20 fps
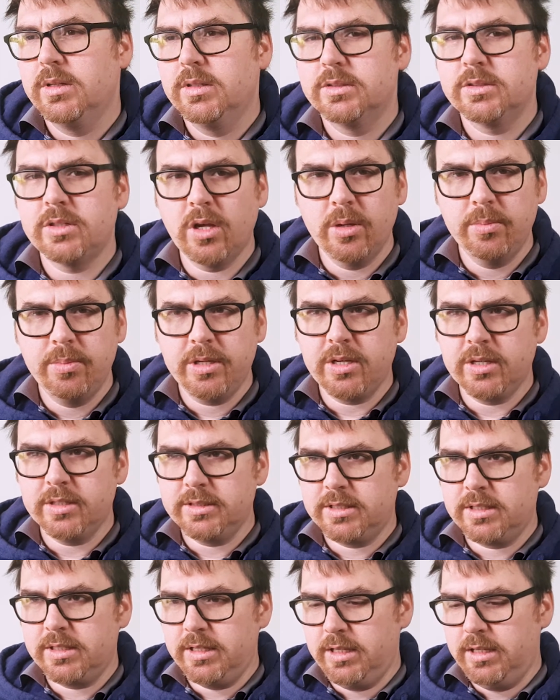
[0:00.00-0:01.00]
So
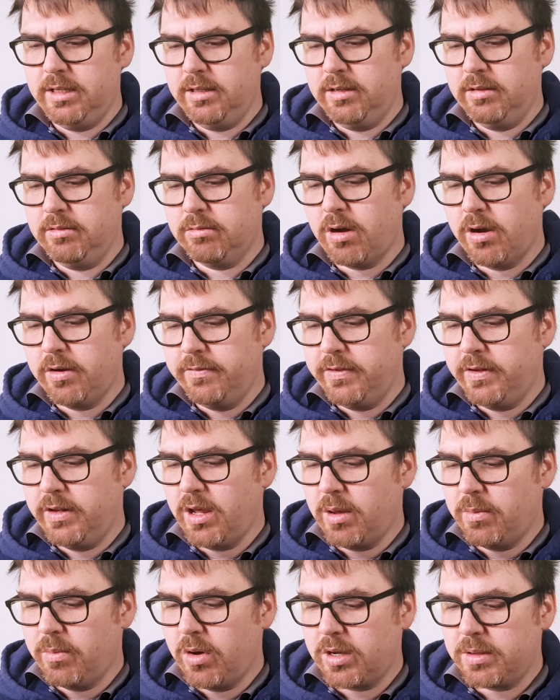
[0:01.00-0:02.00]
because the Rode
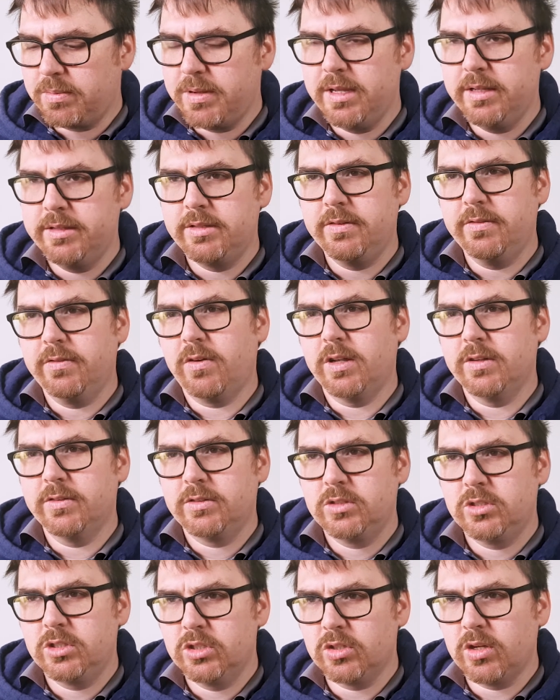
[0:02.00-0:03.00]
Videomic Me is designed
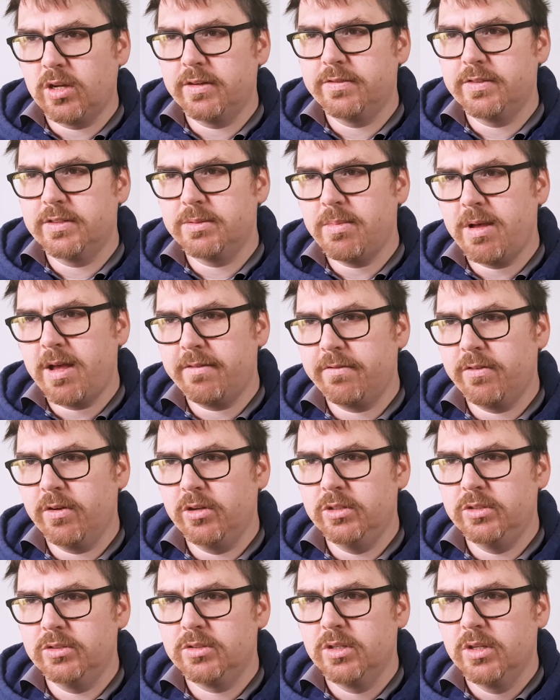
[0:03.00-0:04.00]
for
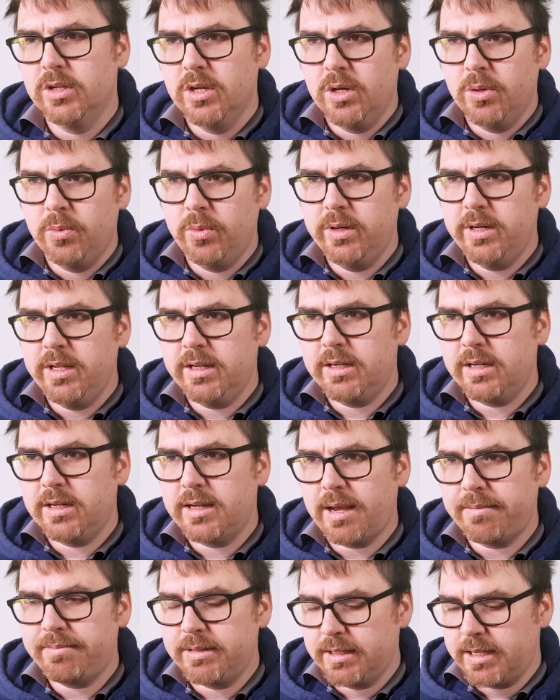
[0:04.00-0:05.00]
smartphones, we need an
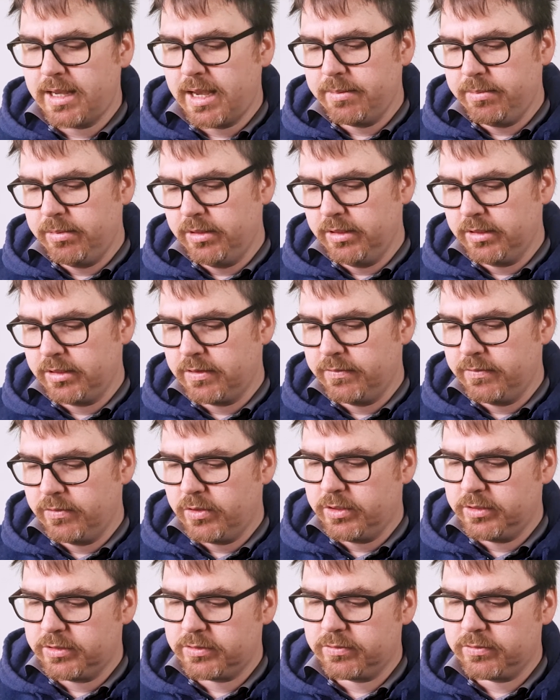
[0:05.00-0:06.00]
adapter cable that converts